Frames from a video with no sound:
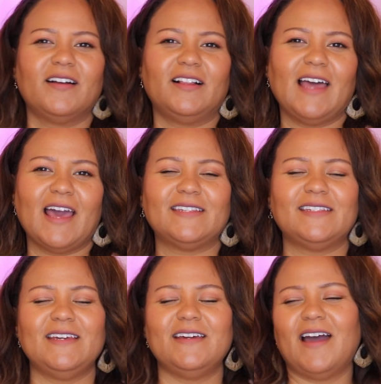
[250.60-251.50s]

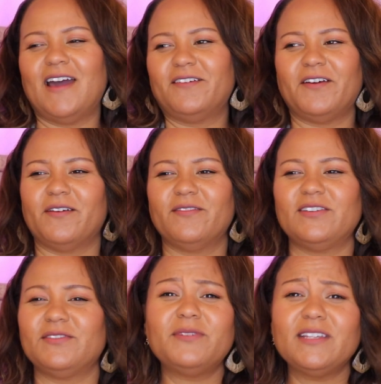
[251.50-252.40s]
classy. I don't know. It
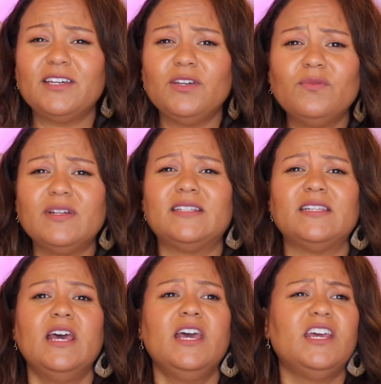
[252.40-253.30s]
was just really cute.
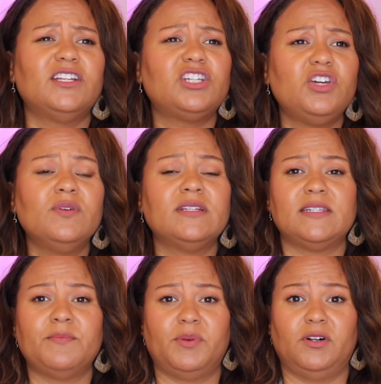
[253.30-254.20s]
It's it's cute and
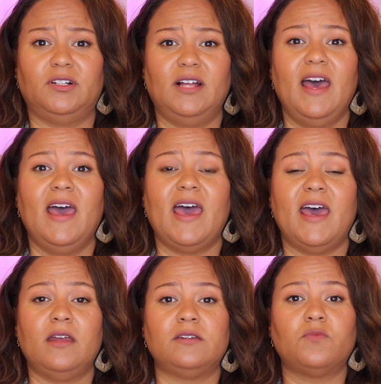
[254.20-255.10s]
simple.
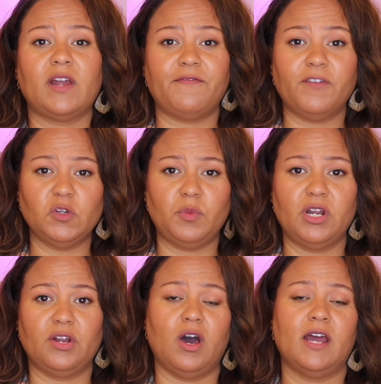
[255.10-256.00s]
And when I first
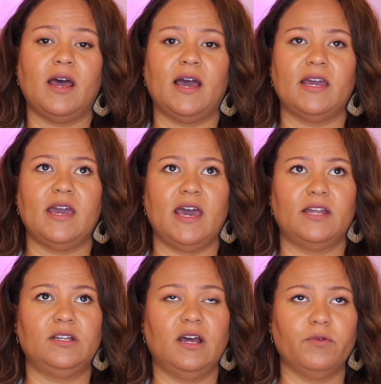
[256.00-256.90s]
put it on, I
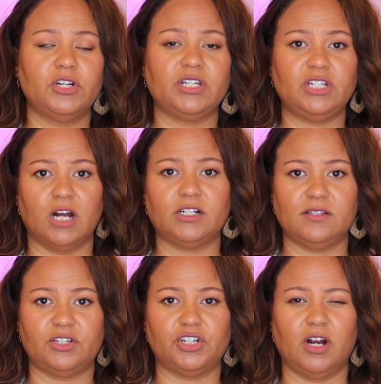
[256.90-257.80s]
had originally tucked
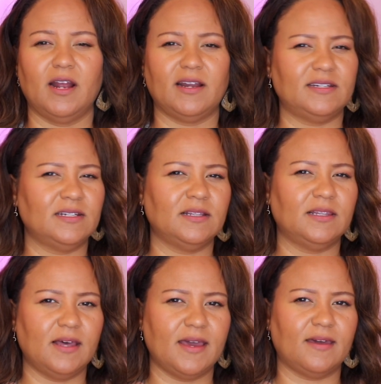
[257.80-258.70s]
in the shirt and I didn't
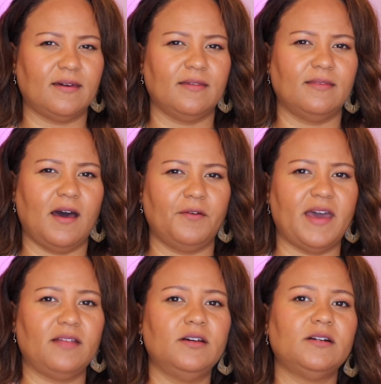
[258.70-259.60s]
like how
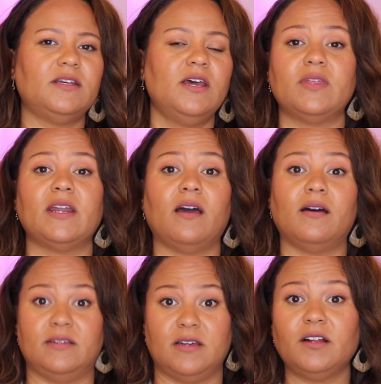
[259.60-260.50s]
that looked. So then I
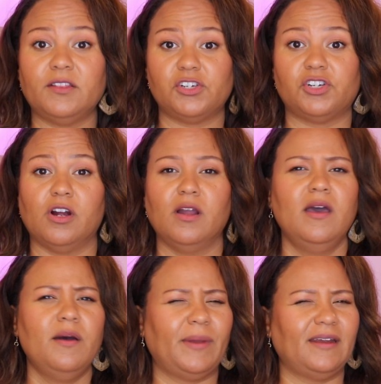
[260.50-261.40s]
untucked the shirt,
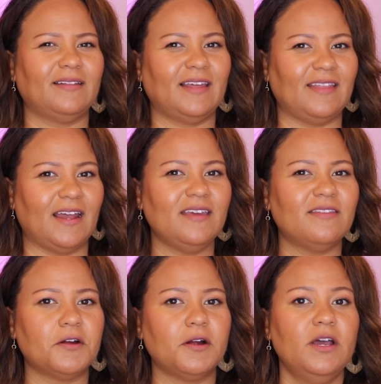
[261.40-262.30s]
but I didn't like that
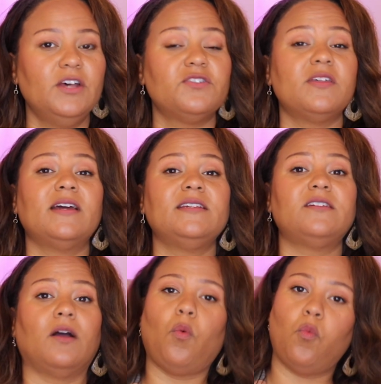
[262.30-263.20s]
either. So then I
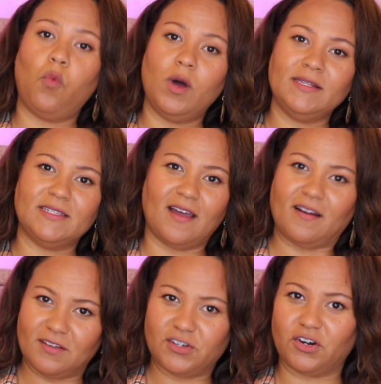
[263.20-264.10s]
stuck one
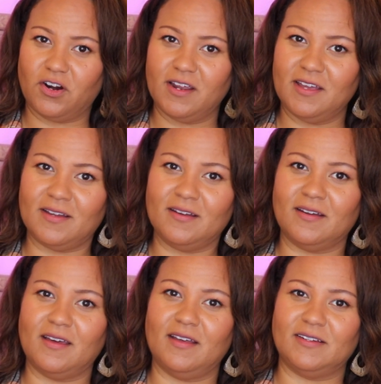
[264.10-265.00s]
side of the shirt
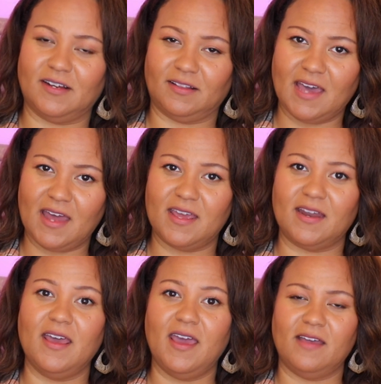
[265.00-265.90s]
in and tucked that
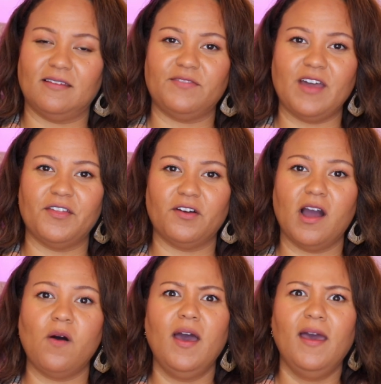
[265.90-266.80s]
in and left the other
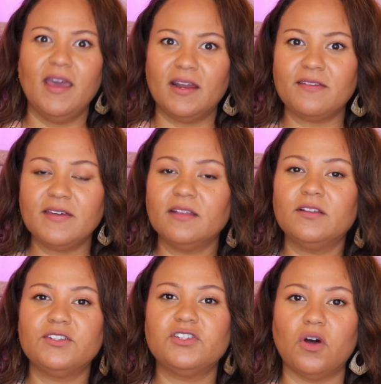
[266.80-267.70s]
out. And I think it
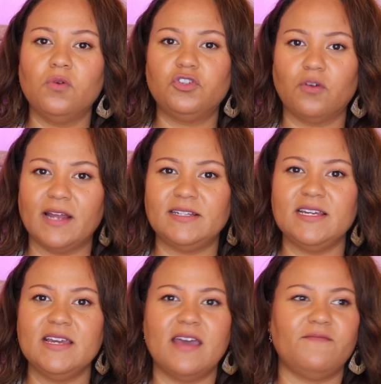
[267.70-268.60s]
looks so
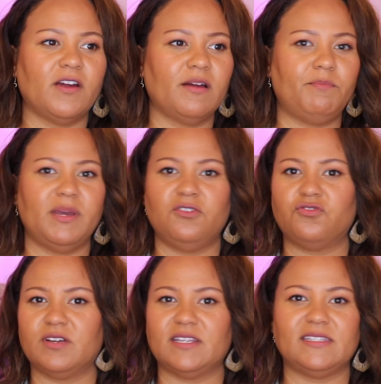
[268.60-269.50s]
trendy and very
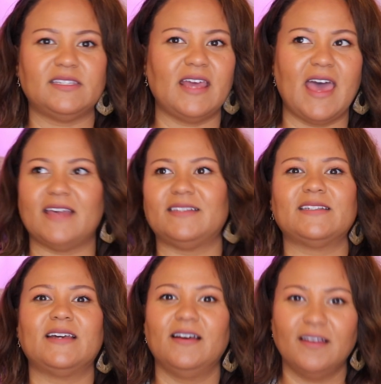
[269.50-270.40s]

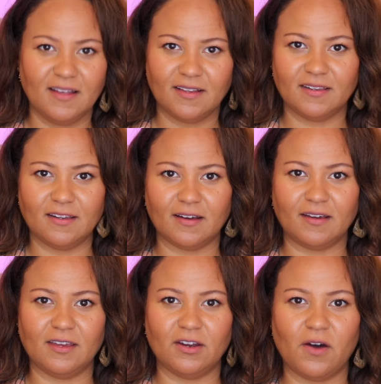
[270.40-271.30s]
Pinterest-esque
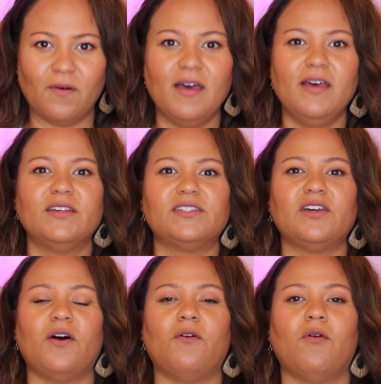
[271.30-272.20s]
look, you know?
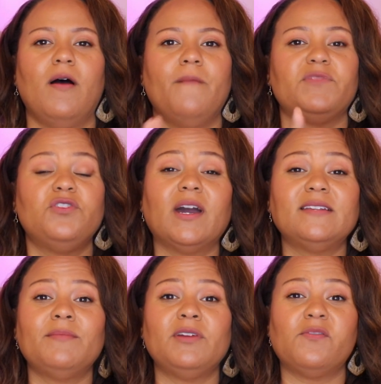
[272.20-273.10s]
So you
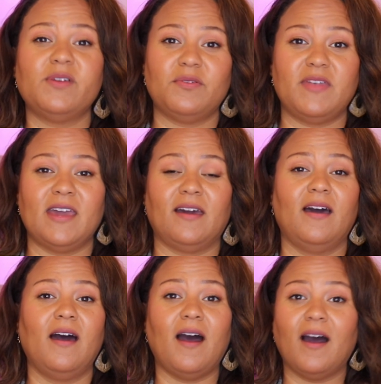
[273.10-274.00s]
guys let me know what you think.
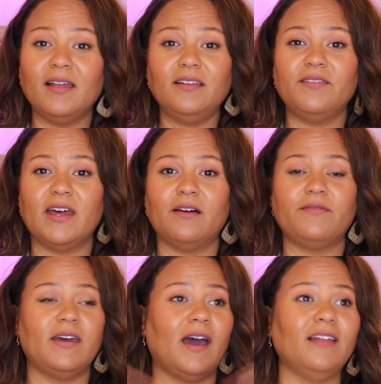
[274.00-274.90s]
I love that
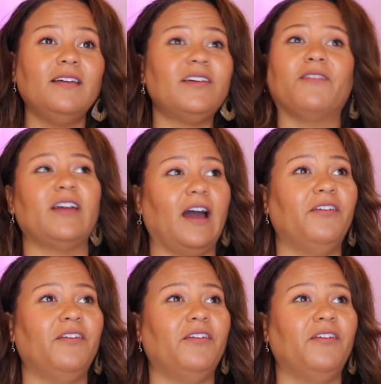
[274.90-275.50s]
outfit. I loved every